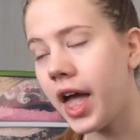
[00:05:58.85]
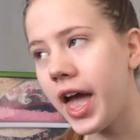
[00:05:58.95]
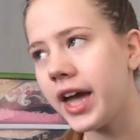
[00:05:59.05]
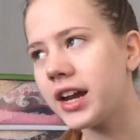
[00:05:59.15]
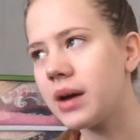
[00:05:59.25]

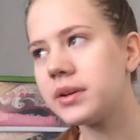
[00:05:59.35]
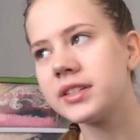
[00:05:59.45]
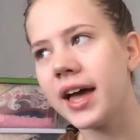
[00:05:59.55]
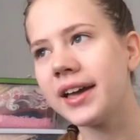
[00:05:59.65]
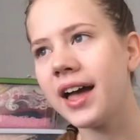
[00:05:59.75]
and I
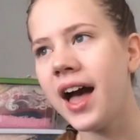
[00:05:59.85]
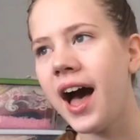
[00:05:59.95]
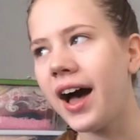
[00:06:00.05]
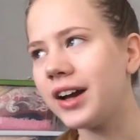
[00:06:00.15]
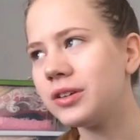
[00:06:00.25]
was like,
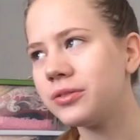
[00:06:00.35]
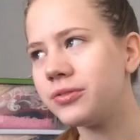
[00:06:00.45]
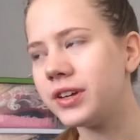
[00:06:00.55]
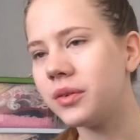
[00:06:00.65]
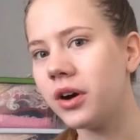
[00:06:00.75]
I don't
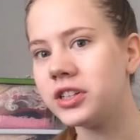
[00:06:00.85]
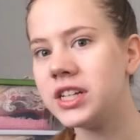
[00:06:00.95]
feel well.